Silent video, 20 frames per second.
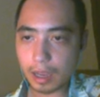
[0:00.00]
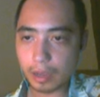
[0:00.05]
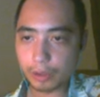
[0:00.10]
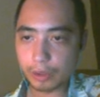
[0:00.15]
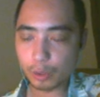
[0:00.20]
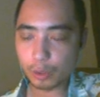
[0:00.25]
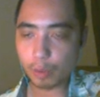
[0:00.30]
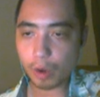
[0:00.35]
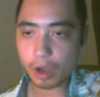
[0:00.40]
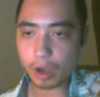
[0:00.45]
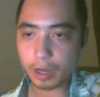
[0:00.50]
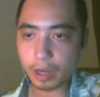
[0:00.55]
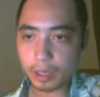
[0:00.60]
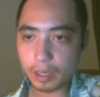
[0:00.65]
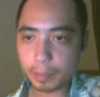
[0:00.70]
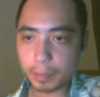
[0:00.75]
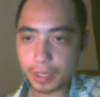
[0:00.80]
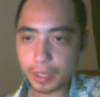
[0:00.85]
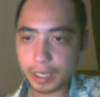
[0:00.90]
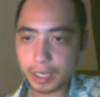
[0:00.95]
You want
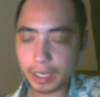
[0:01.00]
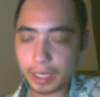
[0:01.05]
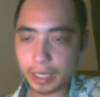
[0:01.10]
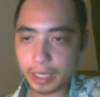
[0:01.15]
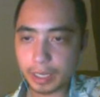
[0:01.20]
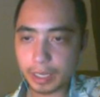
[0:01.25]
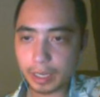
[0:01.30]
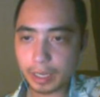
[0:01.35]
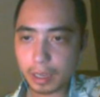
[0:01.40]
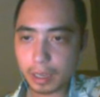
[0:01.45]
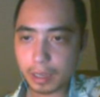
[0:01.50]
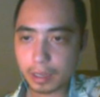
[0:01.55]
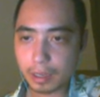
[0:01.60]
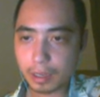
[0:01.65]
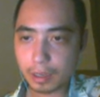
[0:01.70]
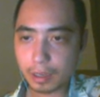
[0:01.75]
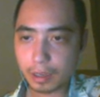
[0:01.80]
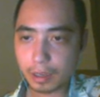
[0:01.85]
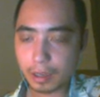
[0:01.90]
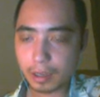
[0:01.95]
to be
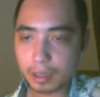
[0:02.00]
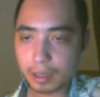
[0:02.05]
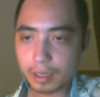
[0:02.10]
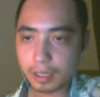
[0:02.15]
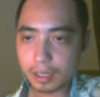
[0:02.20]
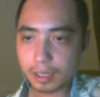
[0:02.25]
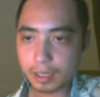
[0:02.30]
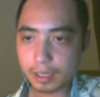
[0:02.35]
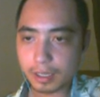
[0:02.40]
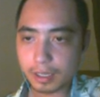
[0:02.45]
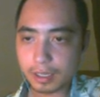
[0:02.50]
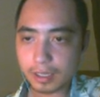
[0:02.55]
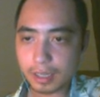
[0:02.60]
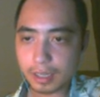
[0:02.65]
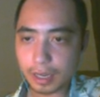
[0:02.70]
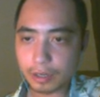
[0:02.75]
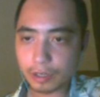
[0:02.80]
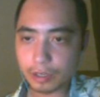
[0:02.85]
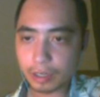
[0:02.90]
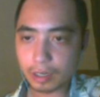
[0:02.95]

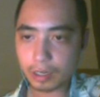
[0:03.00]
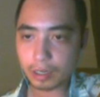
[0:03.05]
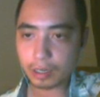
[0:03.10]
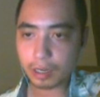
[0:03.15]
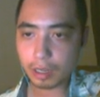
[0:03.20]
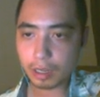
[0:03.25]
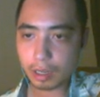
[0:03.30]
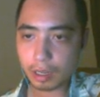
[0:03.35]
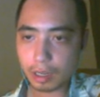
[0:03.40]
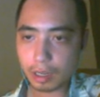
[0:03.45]
centered